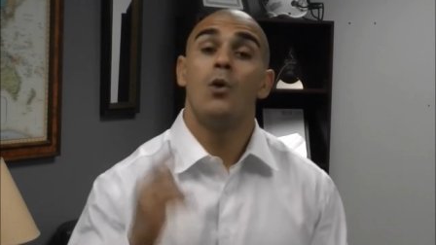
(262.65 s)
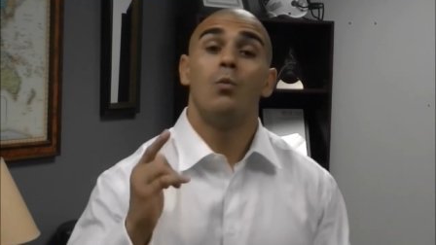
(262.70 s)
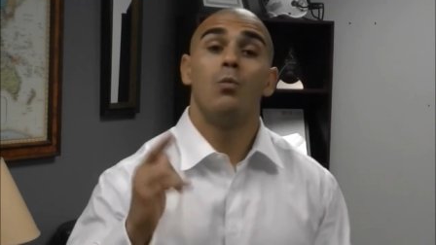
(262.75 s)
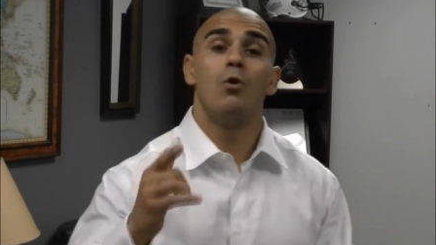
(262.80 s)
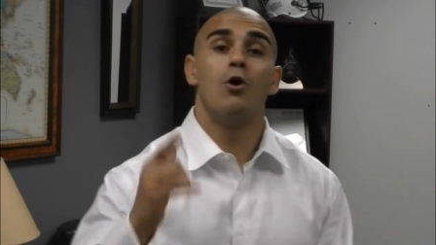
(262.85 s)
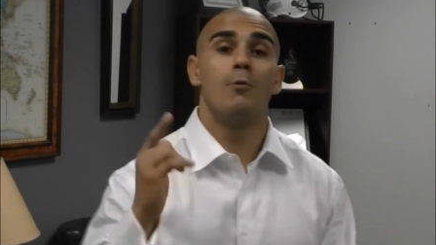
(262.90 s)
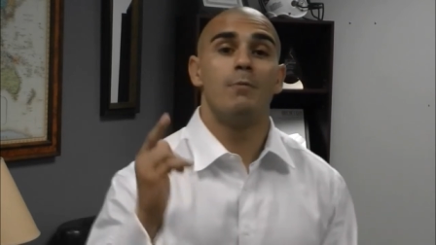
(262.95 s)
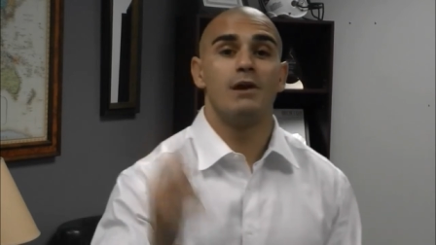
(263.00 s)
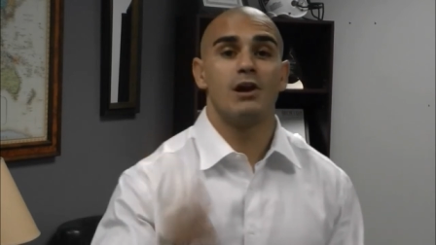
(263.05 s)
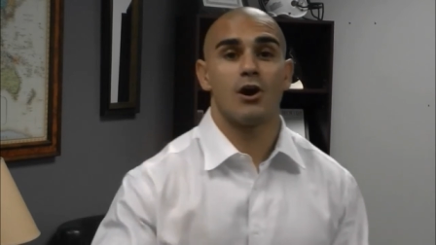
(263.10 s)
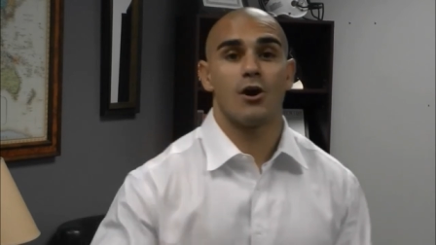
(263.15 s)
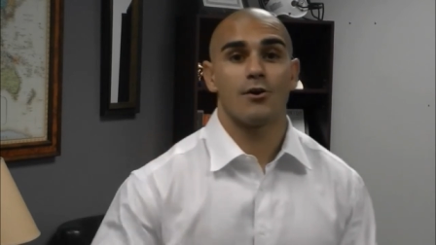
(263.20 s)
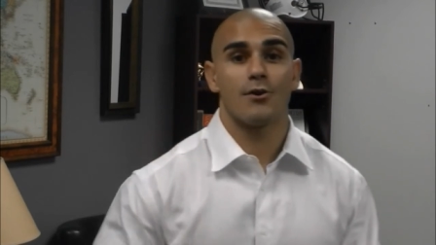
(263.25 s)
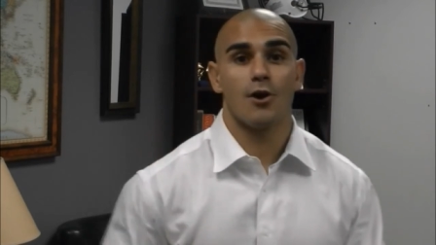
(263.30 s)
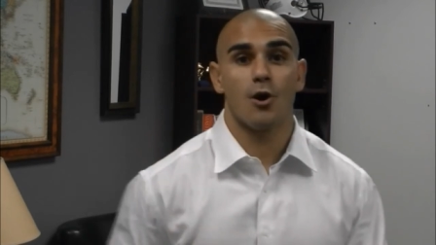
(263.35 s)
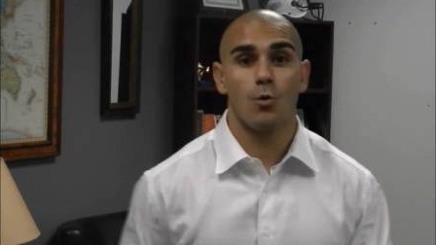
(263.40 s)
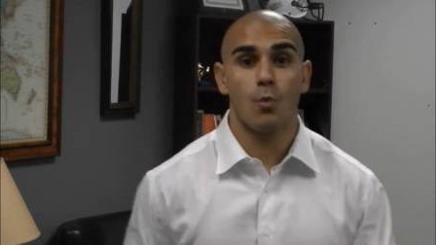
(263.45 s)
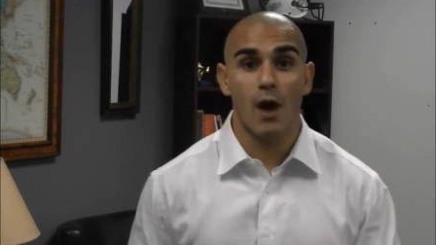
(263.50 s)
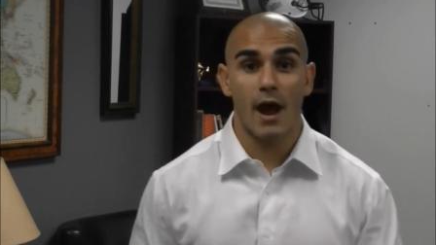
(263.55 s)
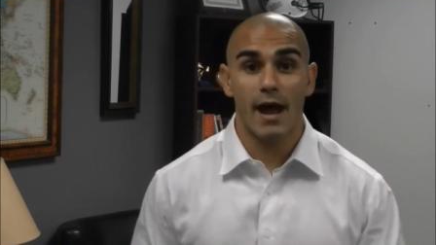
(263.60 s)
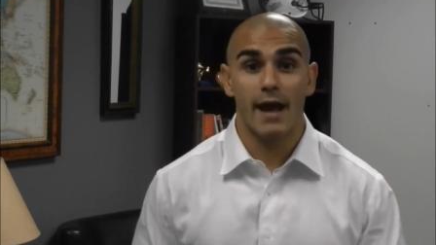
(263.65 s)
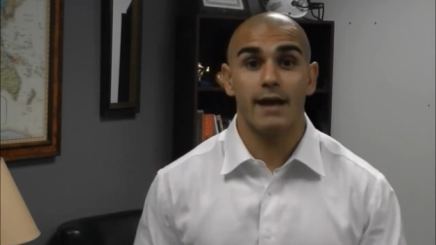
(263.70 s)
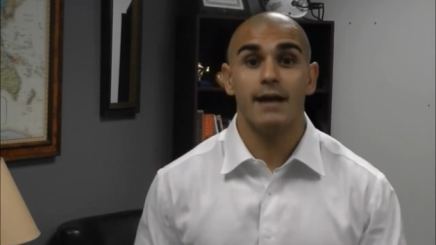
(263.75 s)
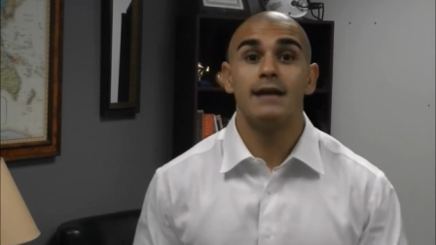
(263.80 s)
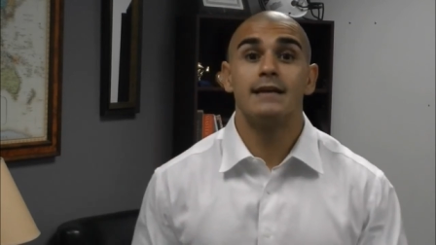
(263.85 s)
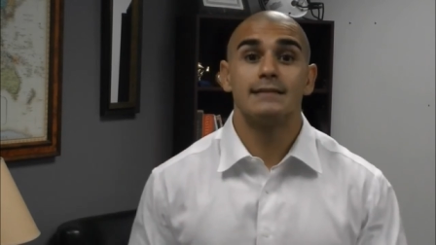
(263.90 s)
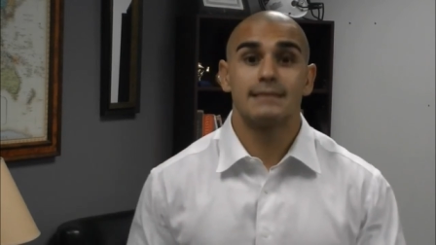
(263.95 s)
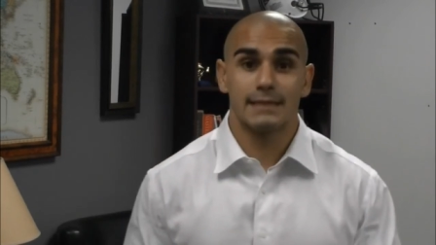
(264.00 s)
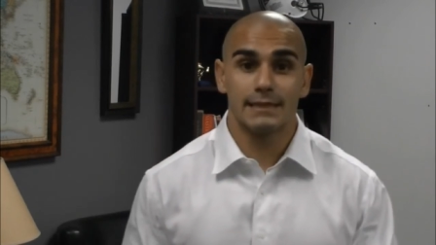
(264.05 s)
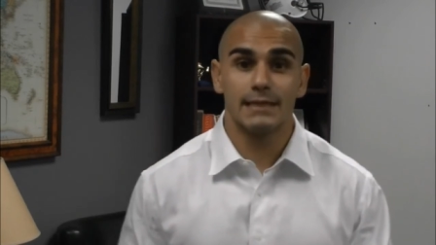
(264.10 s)
we'll be on our way
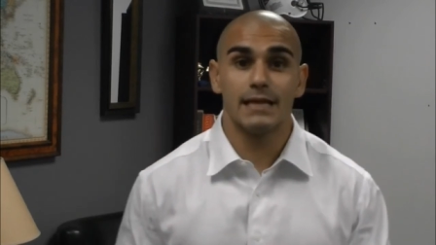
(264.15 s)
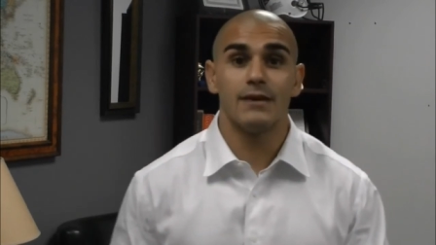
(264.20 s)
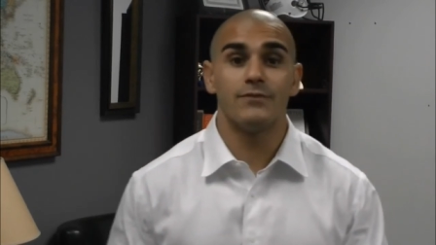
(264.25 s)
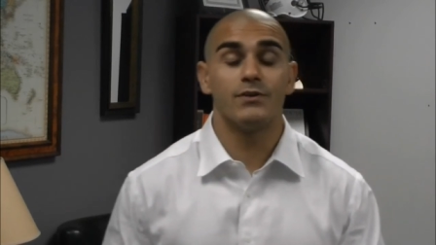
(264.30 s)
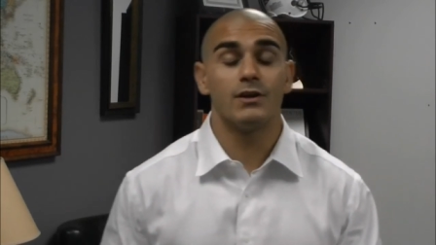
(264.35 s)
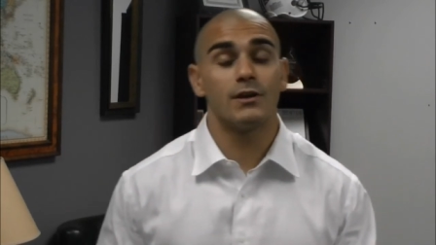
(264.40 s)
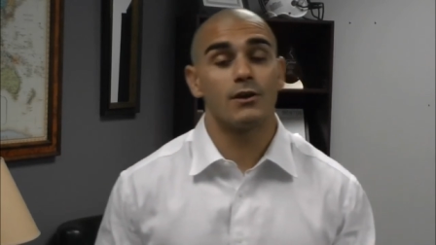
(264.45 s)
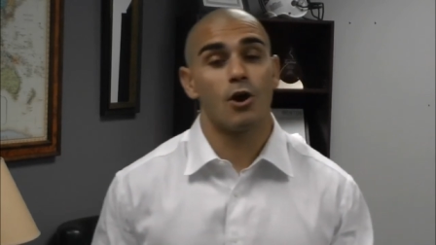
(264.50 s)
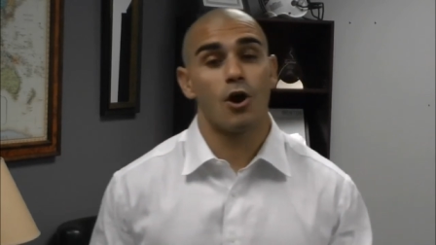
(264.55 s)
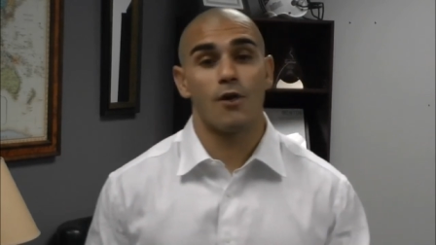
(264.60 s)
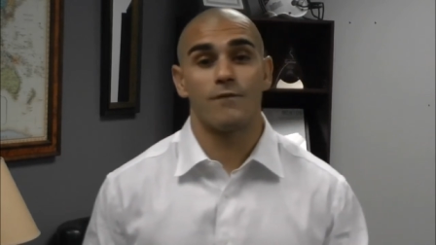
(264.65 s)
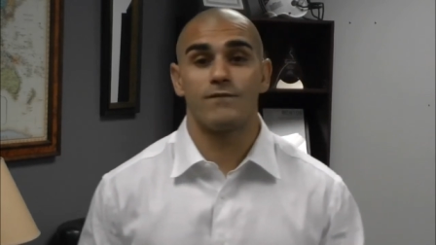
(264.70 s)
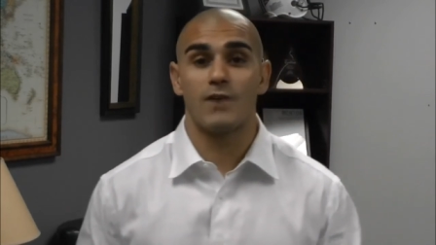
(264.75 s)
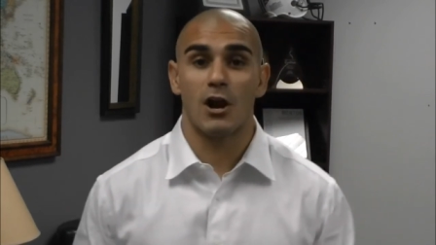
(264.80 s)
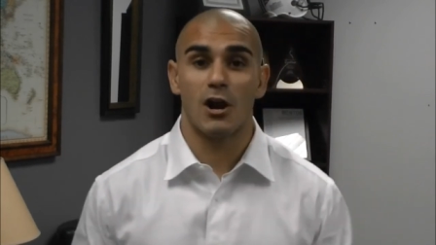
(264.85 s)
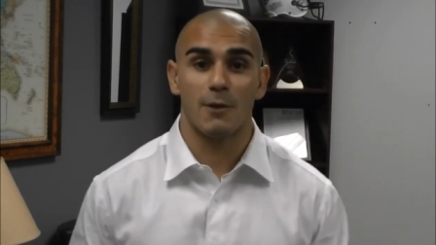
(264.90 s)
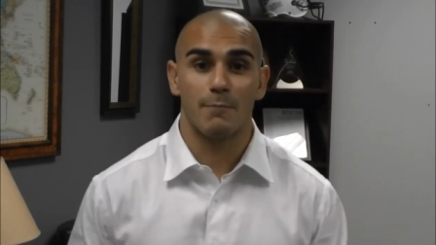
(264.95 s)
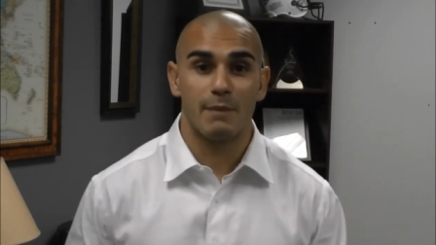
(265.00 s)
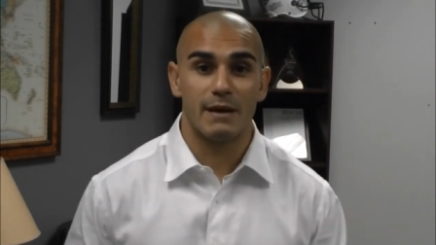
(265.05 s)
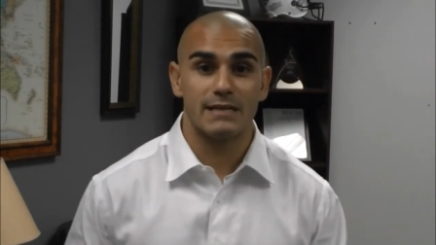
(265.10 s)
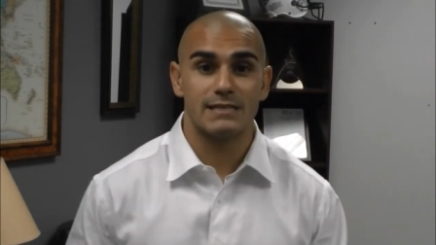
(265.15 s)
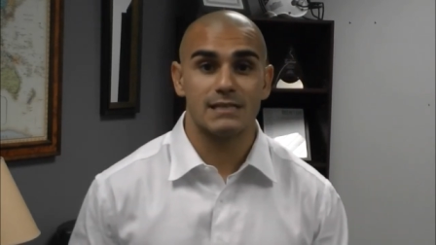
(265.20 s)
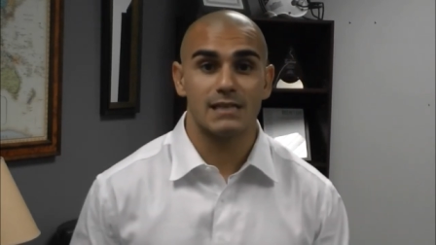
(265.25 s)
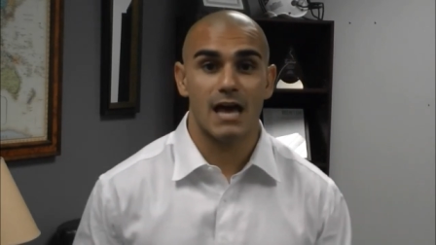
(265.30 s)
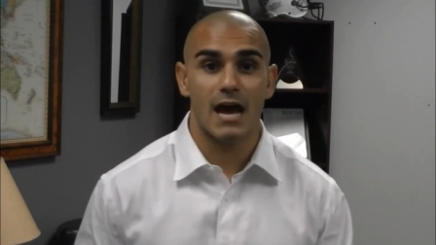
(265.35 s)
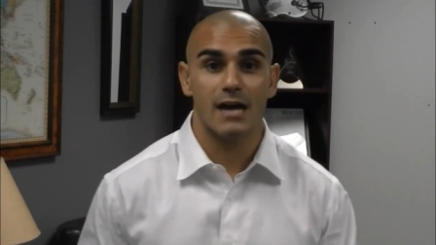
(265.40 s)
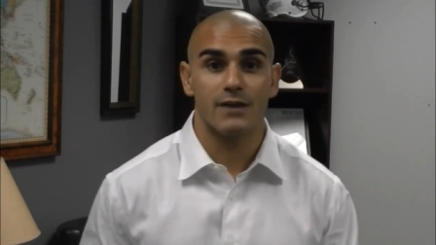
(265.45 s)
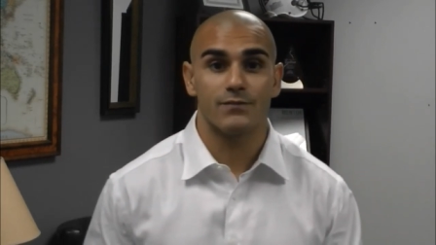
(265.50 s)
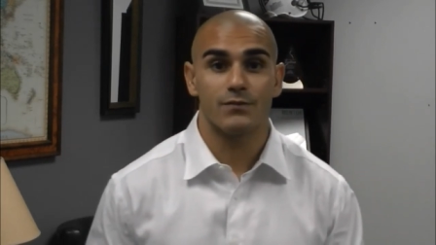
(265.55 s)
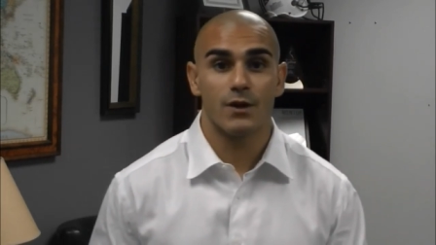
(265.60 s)
to living our very best
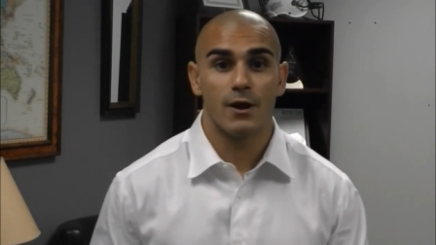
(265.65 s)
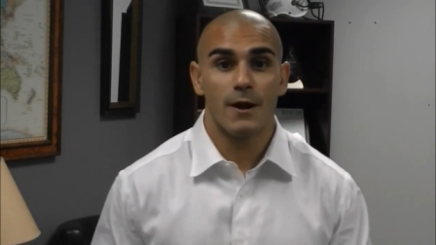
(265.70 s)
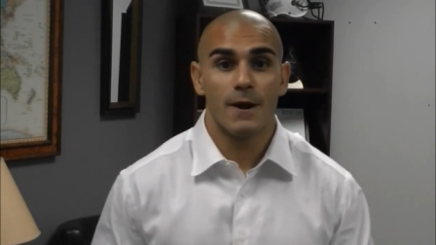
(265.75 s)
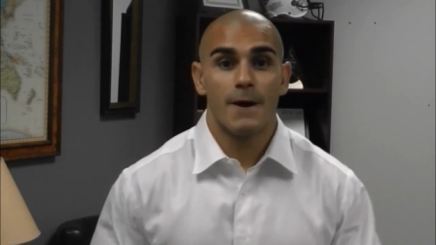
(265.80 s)
life.